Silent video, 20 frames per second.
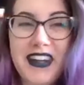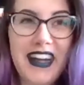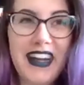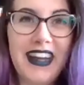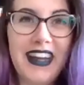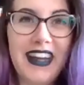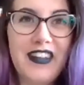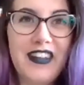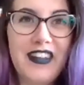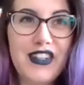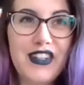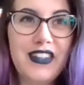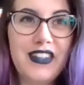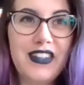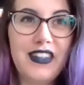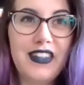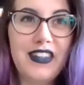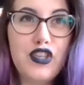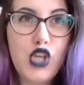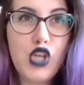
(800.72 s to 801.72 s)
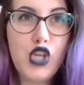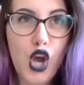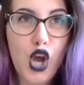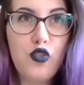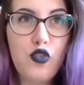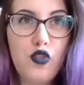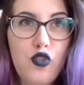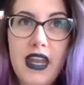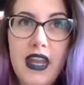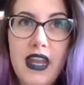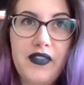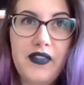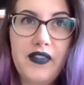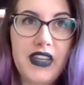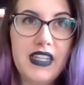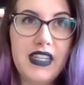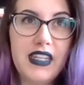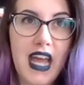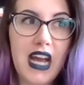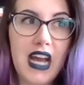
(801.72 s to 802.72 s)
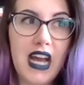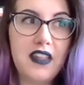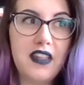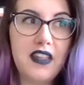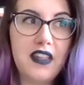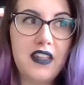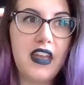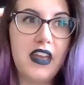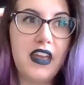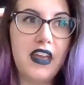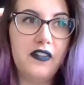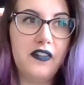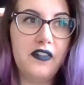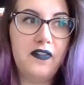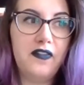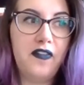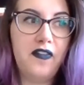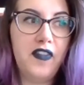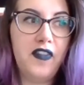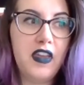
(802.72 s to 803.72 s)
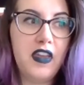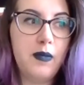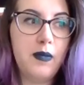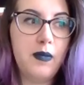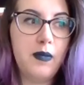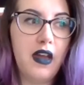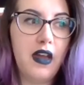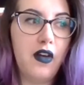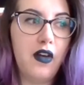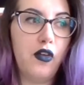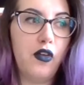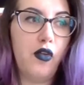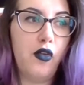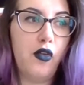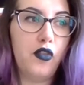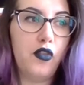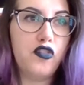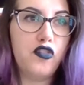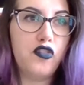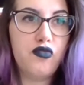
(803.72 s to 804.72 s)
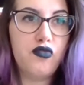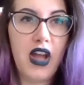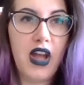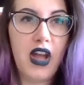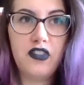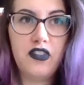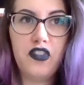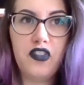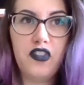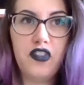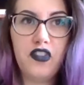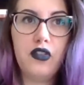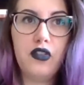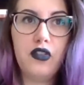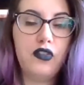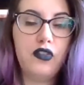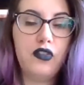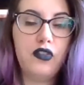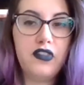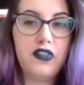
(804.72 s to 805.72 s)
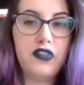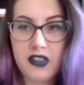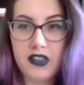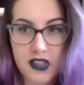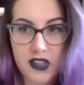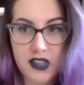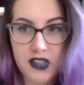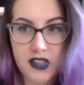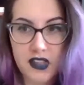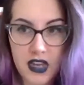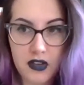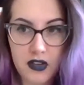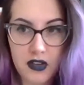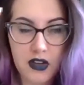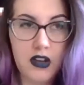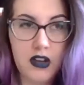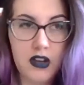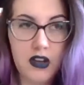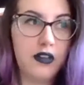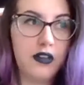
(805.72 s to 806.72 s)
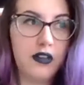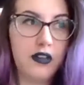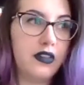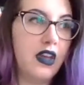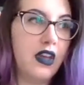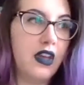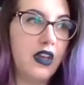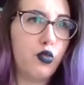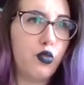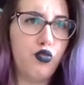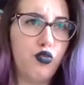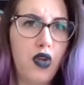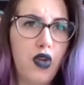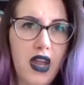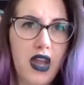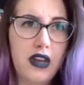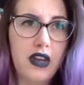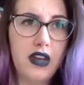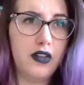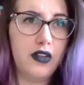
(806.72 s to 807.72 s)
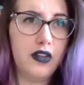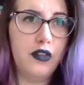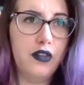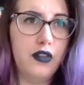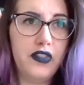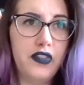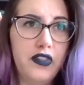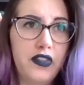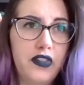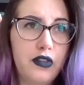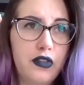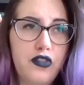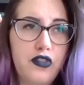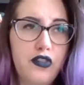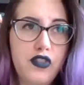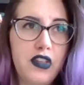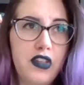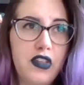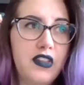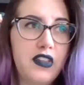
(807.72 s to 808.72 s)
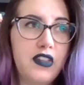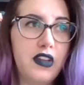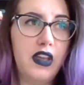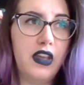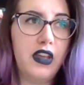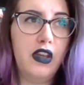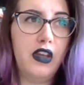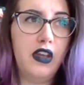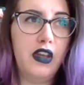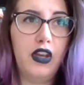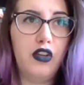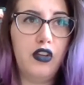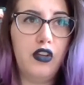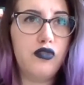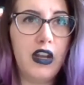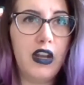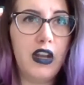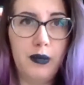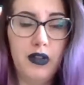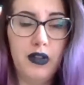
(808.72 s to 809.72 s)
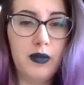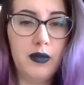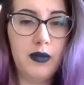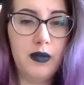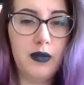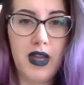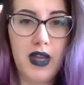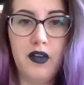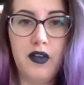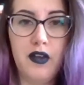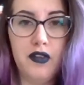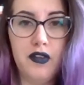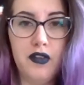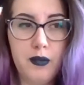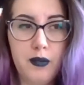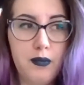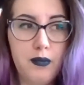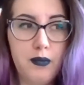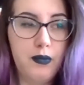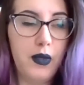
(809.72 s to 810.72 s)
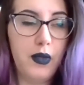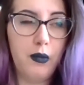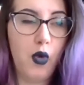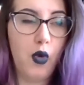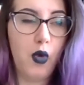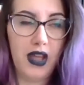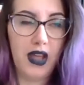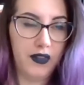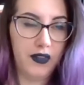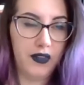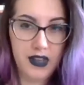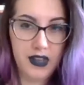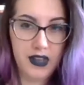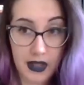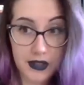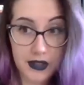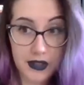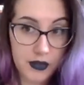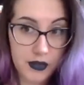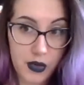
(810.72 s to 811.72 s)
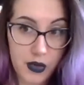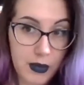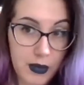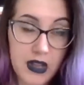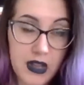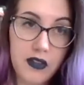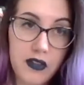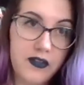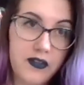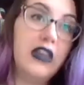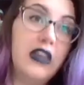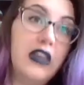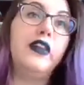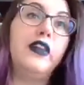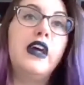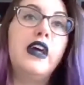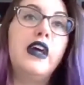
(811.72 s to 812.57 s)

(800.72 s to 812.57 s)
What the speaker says: there's so many fantastic female directors, designers, writers. There's just an incredible amount of wildly talented women in the field.